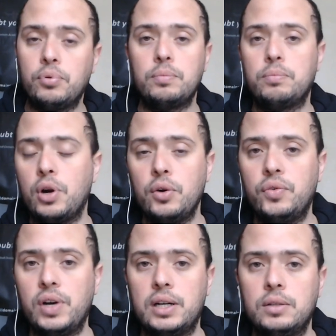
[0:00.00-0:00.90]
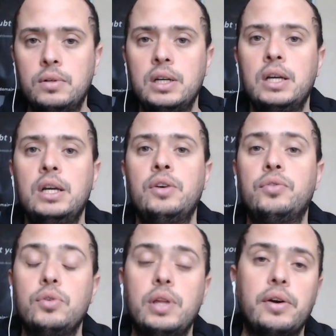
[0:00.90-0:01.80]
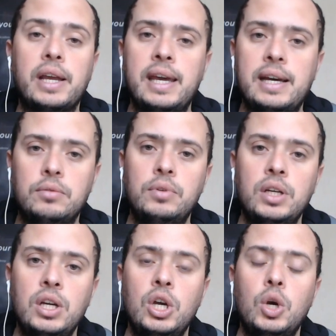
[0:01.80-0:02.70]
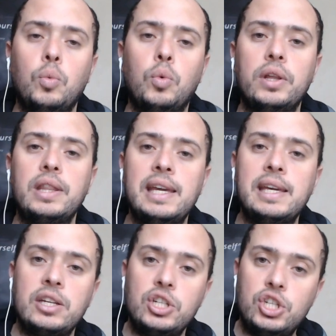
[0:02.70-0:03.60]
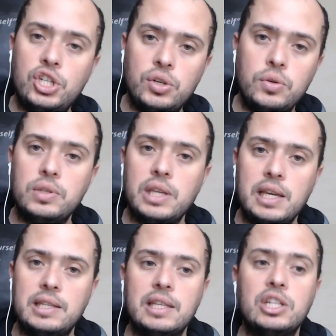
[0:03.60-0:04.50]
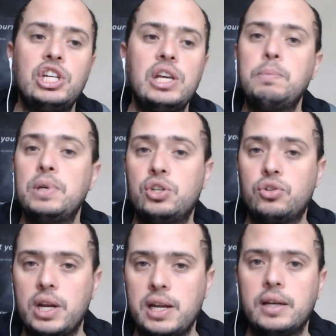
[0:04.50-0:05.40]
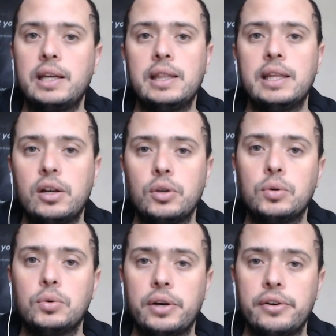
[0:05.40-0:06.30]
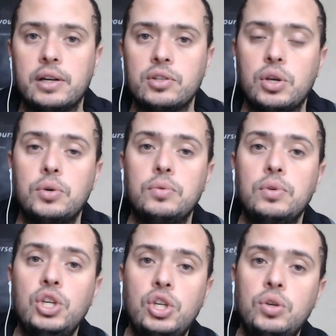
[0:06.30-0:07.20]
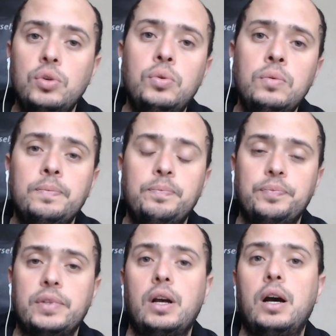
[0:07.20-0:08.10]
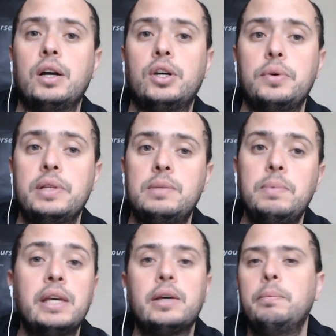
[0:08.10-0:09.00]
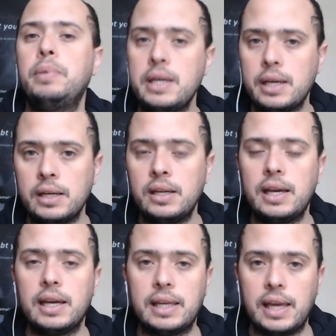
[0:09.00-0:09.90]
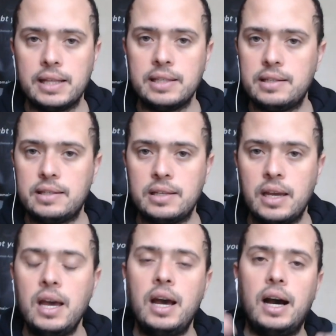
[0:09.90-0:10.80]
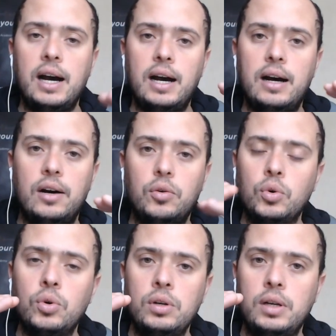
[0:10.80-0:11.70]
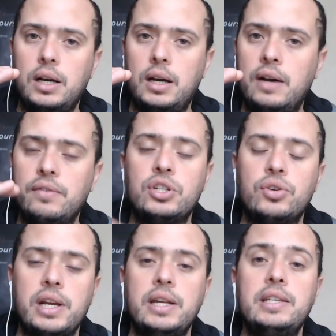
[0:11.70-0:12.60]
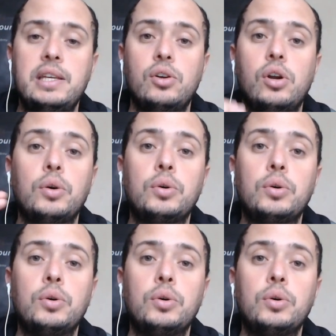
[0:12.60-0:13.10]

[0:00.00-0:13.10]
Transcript: profile, through their account, what they can choose is the cheapest trainer in their local area. So you are going to be competing against all other trainers in your local